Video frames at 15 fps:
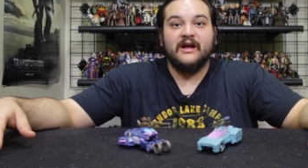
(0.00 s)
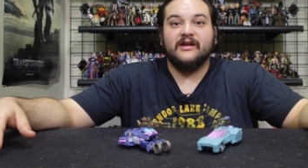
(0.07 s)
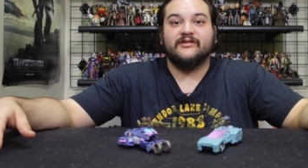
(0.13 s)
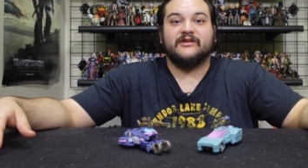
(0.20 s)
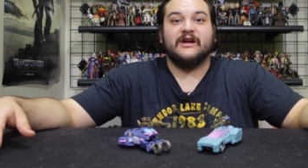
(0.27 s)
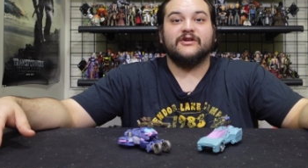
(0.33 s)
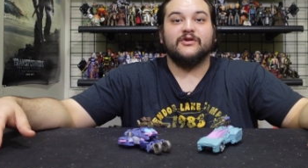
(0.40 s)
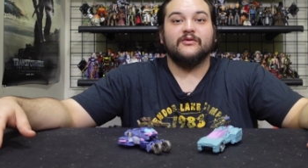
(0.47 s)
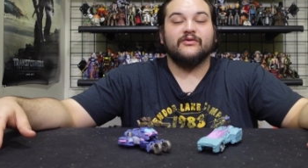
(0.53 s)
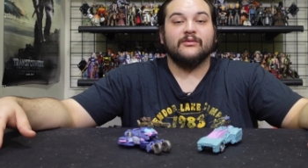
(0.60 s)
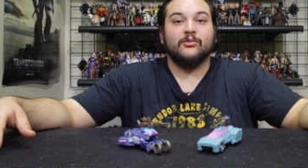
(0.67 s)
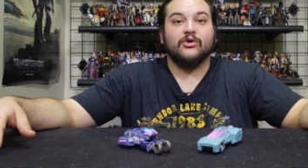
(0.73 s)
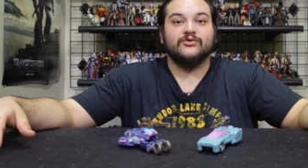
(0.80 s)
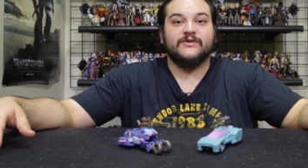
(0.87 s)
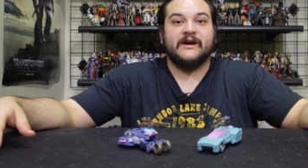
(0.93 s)
Stay tuned for
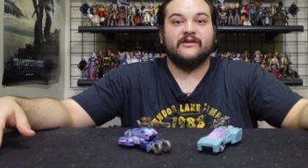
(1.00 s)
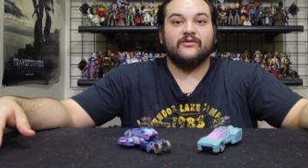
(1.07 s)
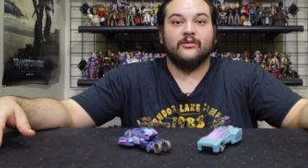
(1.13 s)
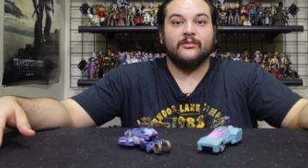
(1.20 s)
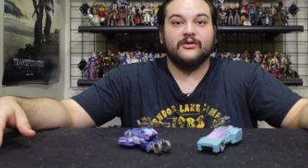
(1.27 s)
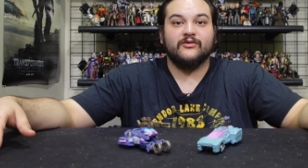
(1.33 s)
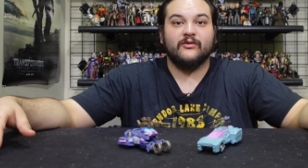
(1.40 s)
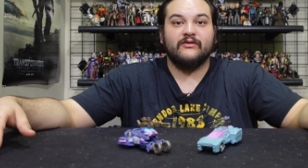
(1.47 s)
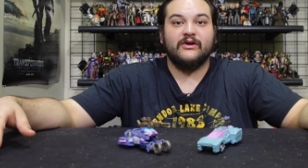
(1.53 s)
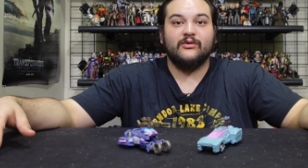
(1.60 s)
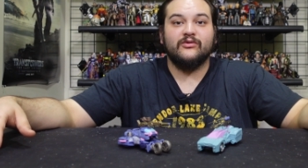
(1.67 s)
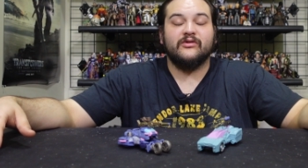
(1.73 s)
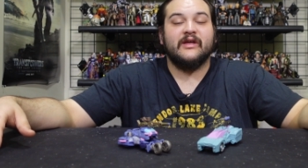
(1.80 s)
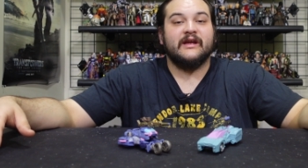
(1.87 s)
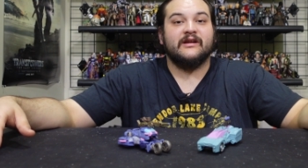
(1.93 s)
more Transformers
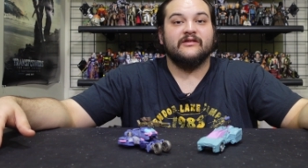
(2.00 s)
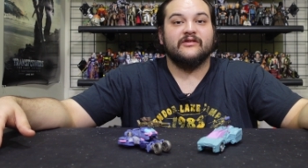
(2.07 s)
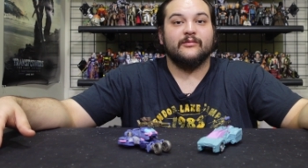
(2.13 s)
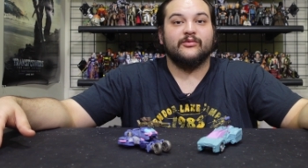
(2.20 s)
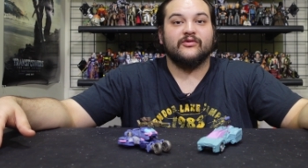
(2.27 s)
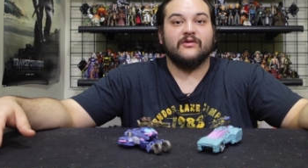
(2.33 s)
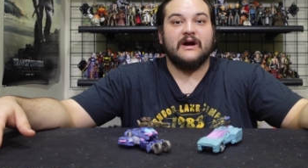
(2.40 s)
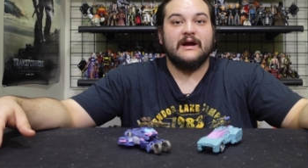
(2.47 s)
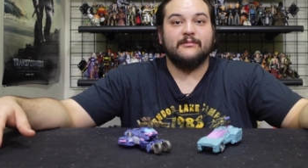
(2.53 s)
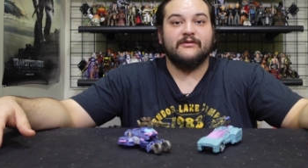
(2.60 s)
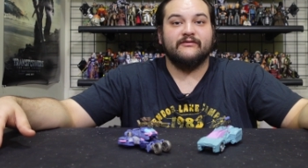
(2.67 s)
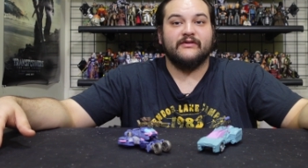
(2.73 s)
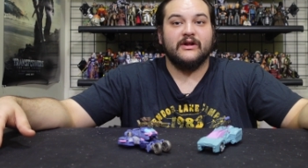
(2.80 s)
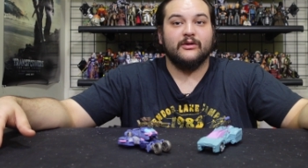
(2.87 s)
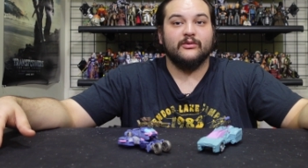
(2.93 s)
reviews, like and subscribe,
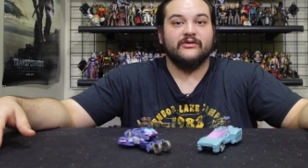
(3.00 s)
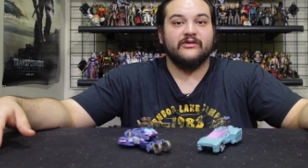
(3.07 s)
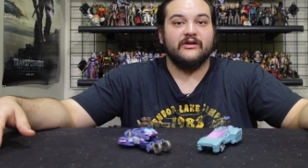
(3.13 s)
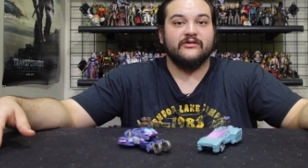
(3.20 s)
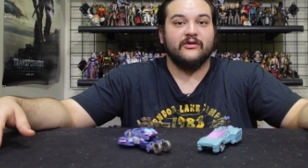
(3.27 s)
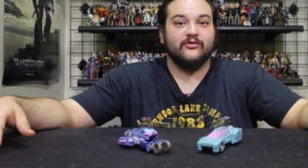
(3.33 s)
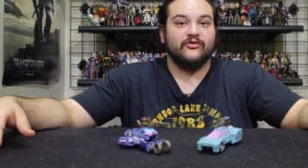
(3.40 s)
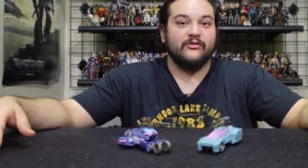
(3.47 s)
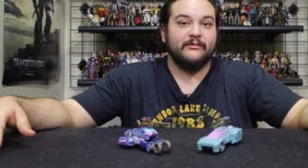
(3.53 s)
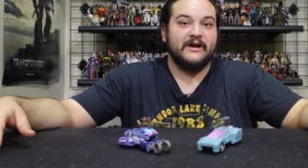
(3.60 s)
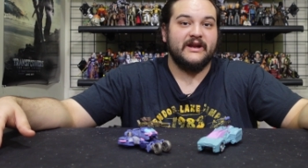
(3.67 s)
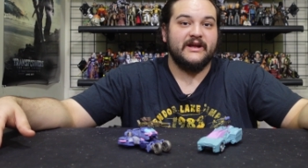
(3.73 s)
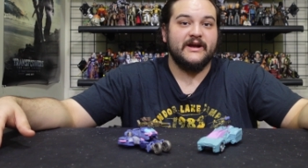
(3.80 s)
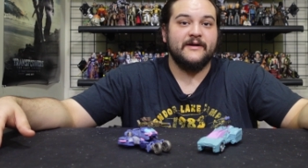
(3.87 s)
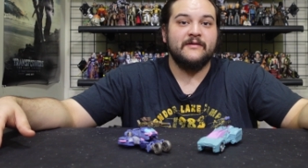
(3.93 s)
and follow us on social
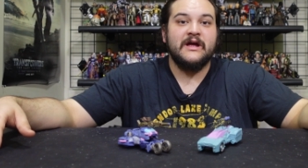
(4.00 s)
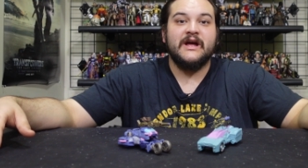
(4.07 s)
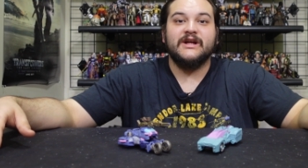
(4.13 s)
media.